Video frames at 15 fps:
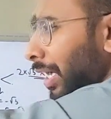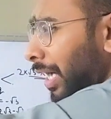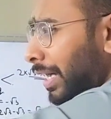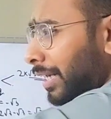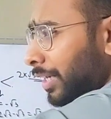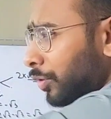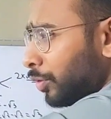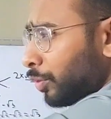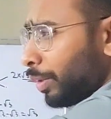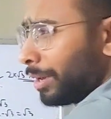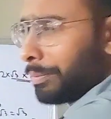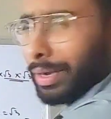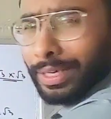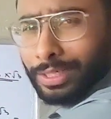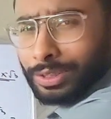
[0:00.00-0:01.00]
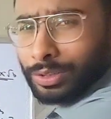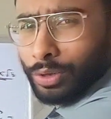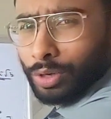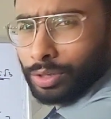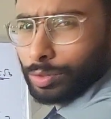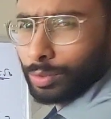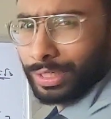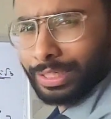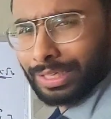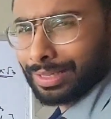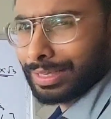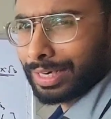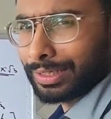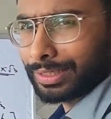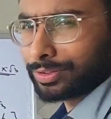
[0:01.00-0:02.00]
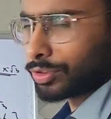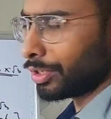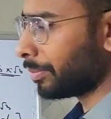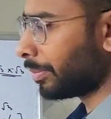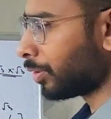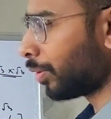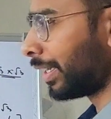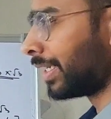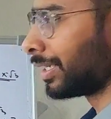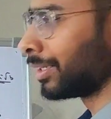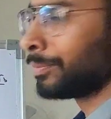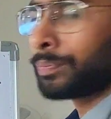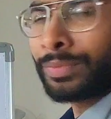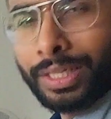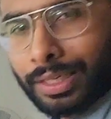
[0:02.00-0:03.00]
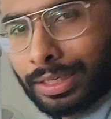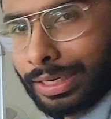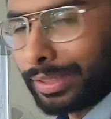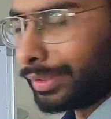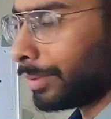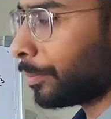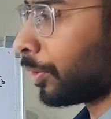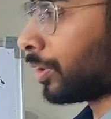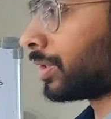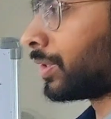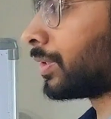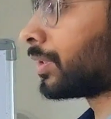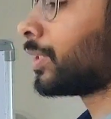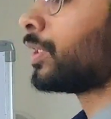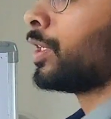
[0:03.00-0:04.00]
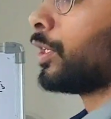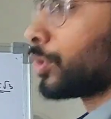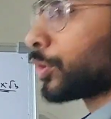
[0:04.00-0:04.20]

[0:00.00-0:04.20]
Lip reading: Under root 1 minus cos square theta, that is going to be quite a lengthy process.